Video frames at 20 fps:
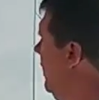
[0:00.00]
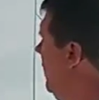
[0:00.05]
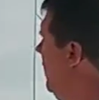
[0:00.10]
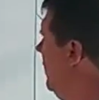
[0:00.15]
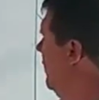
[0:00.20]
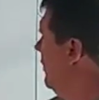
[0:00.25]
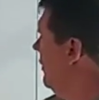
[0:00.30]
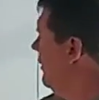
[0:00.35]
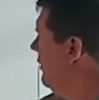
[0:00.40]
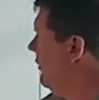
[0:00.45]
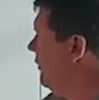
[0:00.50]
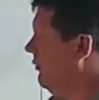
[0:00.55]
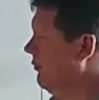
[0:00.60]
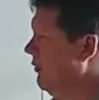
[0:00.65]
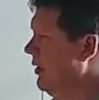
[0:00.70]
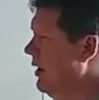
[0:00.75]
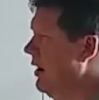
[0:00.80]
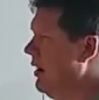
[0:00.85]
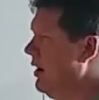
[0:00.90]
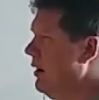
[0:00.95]
here. The
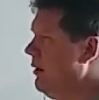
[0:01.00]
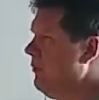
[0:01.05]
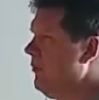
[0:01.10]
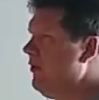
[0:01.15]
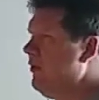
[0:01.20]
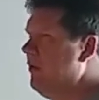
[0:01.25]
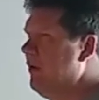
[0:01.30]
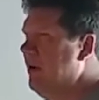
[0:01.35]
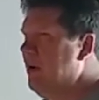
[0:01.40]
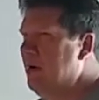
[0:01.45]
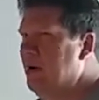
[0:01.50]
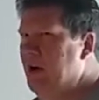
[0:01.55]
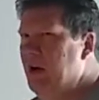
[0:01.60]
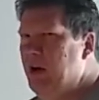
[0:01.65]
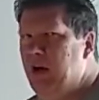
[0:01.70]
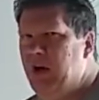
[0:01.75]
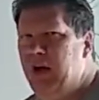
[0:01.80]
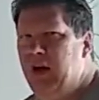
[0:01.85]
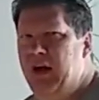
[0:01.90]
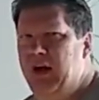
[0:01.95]
Rams
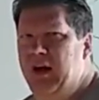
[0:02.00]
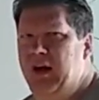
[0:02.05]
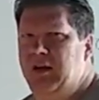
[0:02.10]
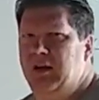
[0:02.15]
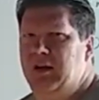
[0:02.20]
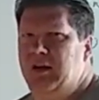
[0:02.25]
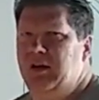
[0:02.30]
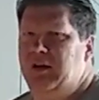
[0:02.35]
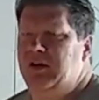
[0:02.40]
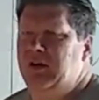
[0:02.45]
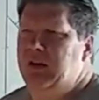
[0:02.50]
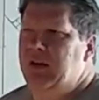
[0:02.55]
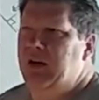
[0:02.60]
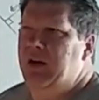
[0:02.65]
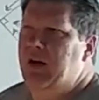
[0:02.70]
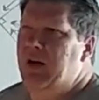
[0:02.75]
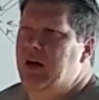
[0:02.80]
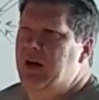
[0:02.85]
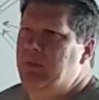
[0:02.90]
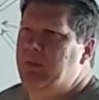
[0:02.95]
at
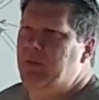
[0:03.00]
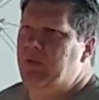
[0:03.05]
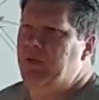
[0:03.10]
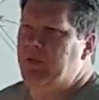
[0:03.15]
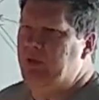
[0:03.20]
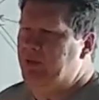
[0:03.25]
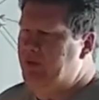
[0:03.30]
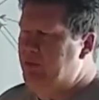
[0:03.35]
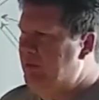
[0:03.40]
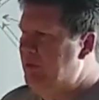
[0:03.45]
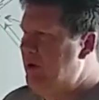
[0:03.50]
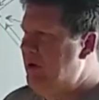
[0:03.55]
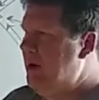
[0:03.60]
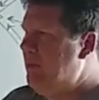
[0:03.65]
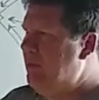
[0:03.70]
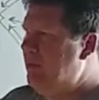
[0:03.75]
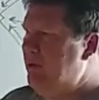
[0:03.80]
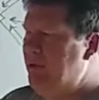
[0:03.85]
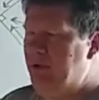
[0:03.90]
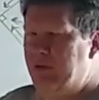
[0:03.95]
Indianapolis. The
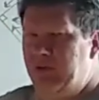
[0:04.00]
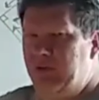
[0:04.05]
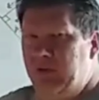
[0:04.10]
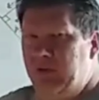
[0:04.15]
Rams are a